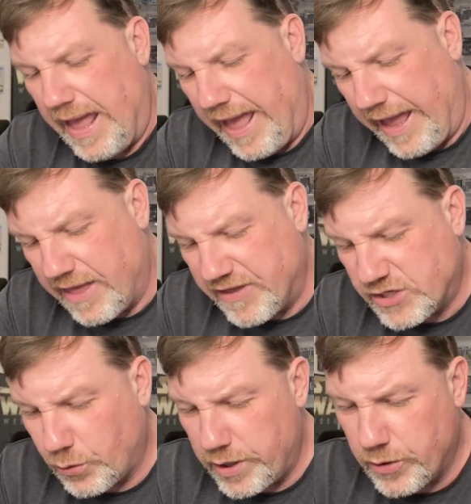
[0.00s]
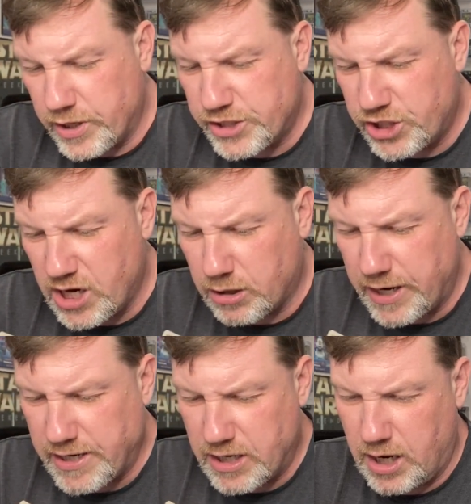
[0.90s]
and the Toyota
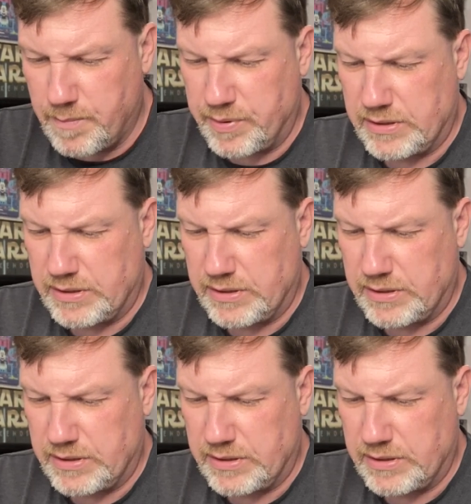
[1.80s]
GR8 Cup